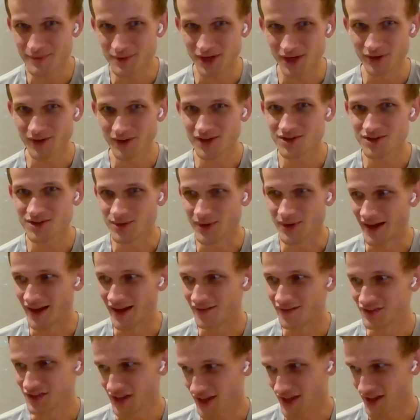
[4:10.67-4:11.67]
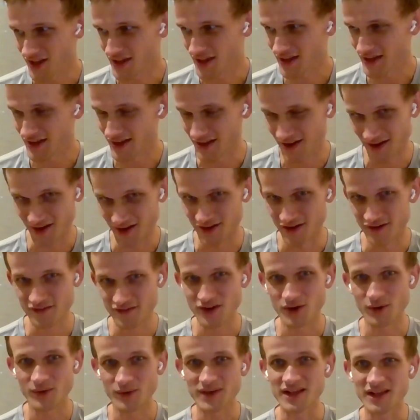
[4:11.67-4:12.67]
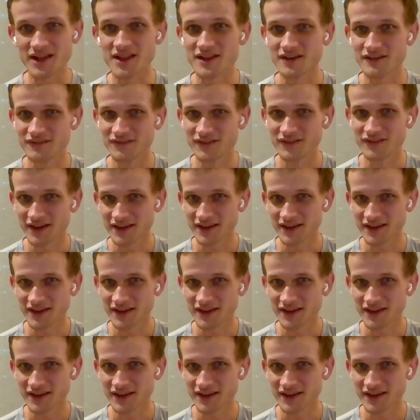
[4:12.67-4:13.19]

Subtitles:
you do have these kind of cohesive